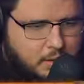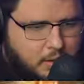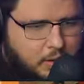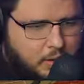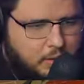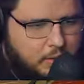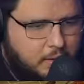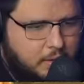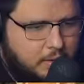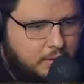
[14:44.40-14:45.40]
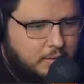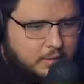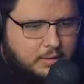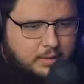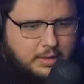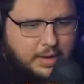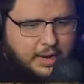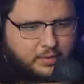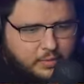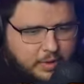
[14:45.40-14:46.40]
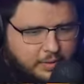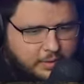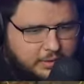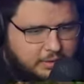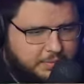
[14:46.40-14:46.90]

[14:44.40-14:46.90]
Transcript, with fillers: Oh. Oh. No. I really wanted to